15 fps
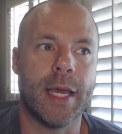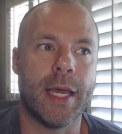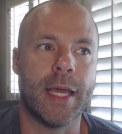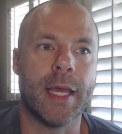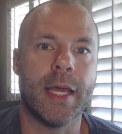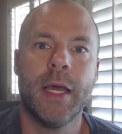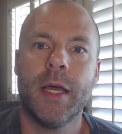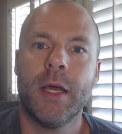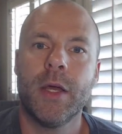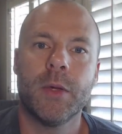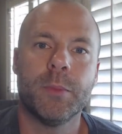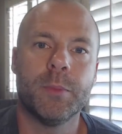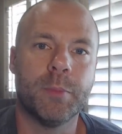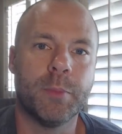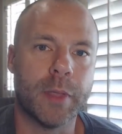a
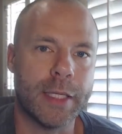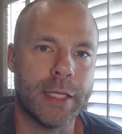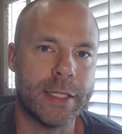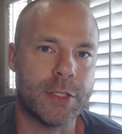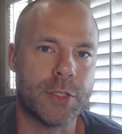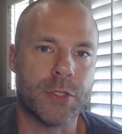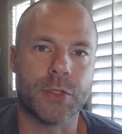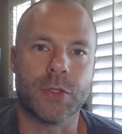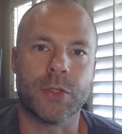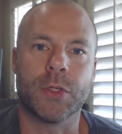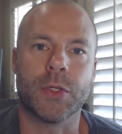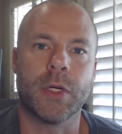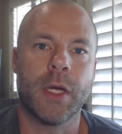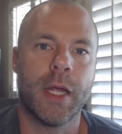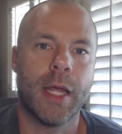
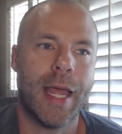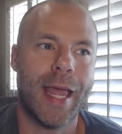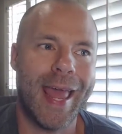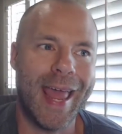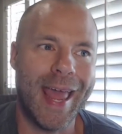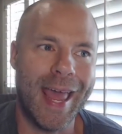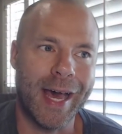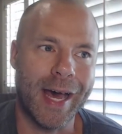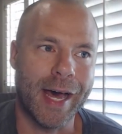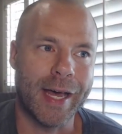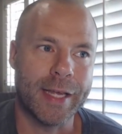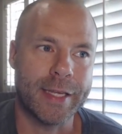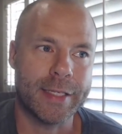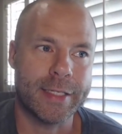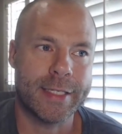blitzer,
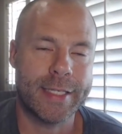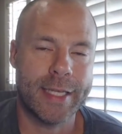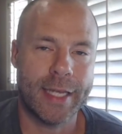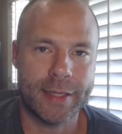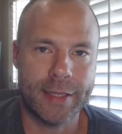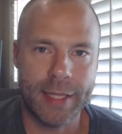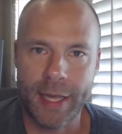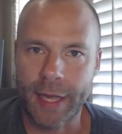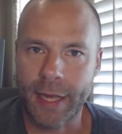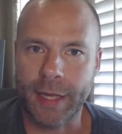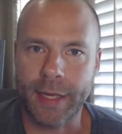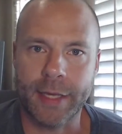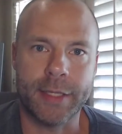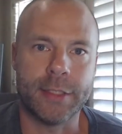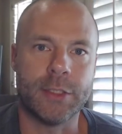uh, set the
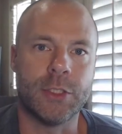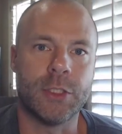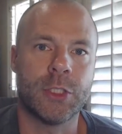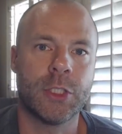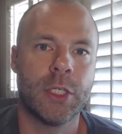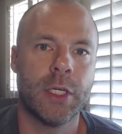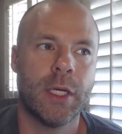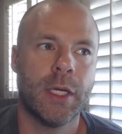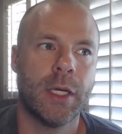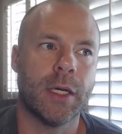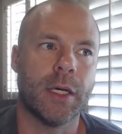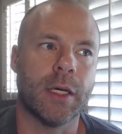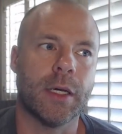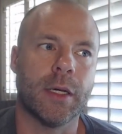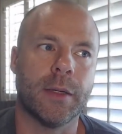edge,
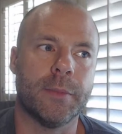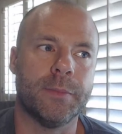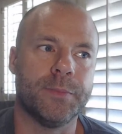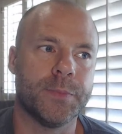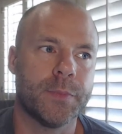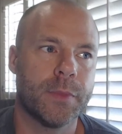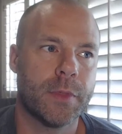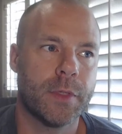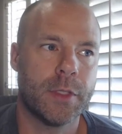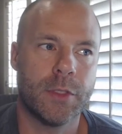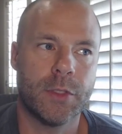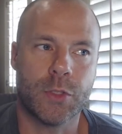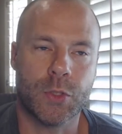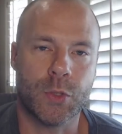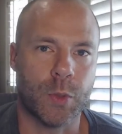um,
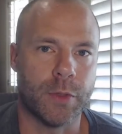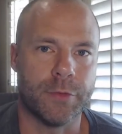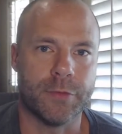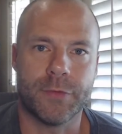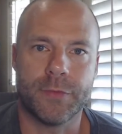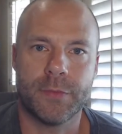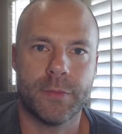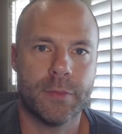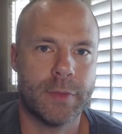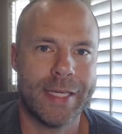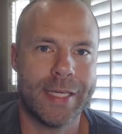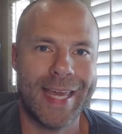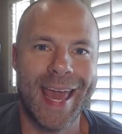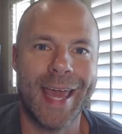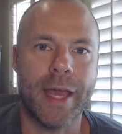sort of
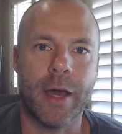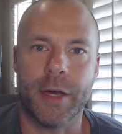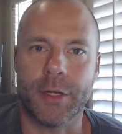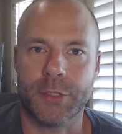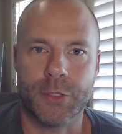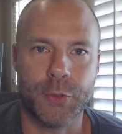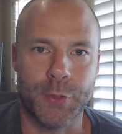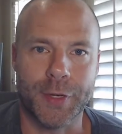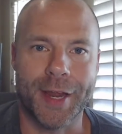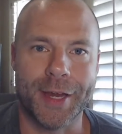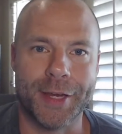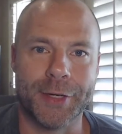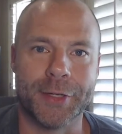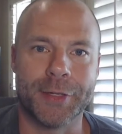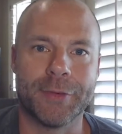chaos
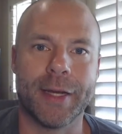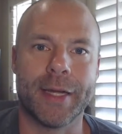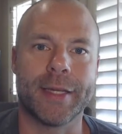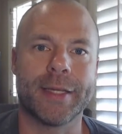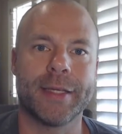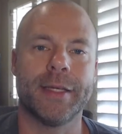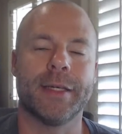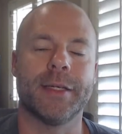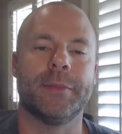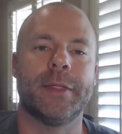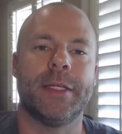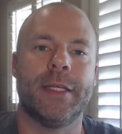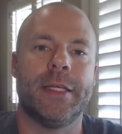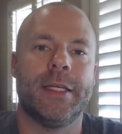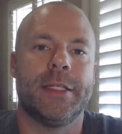creator, right? Um,
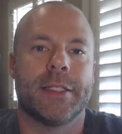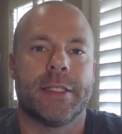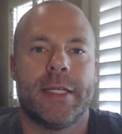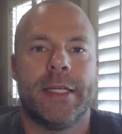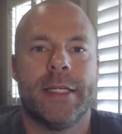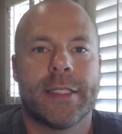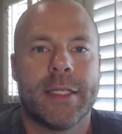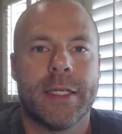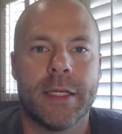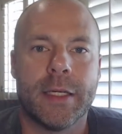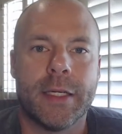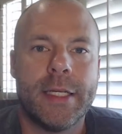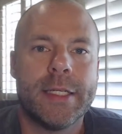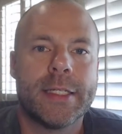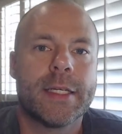he, he's he's
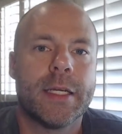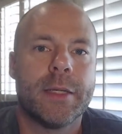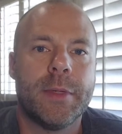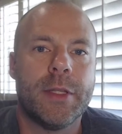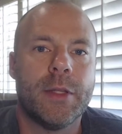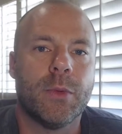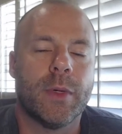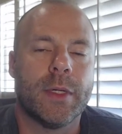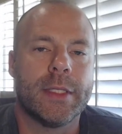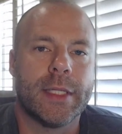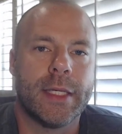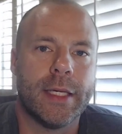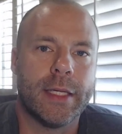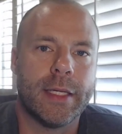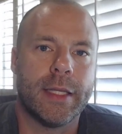gonna he's gonna be the one to
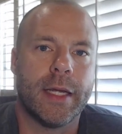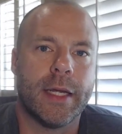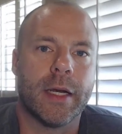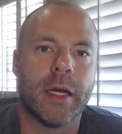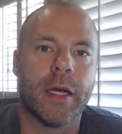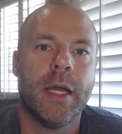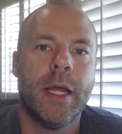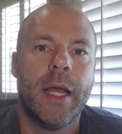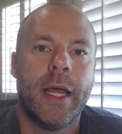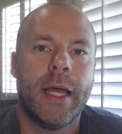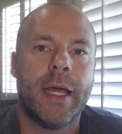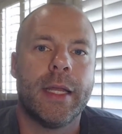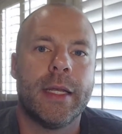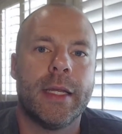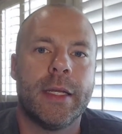get in there
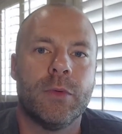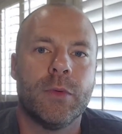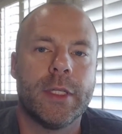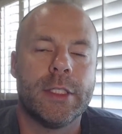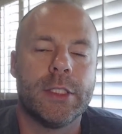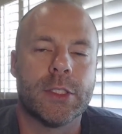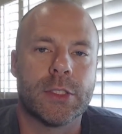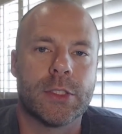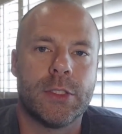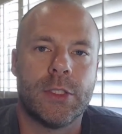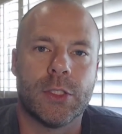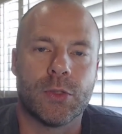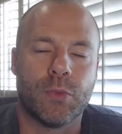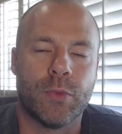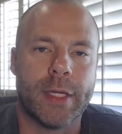and and really just
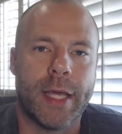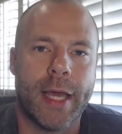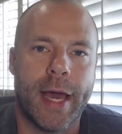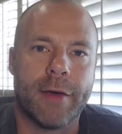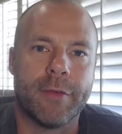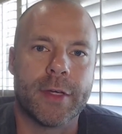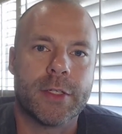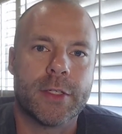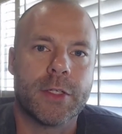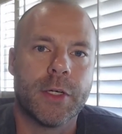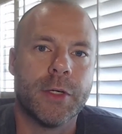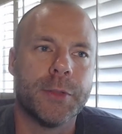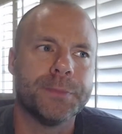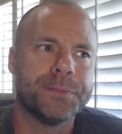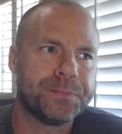just wreak havoc.
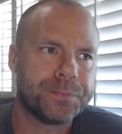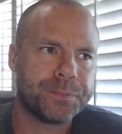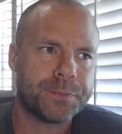So.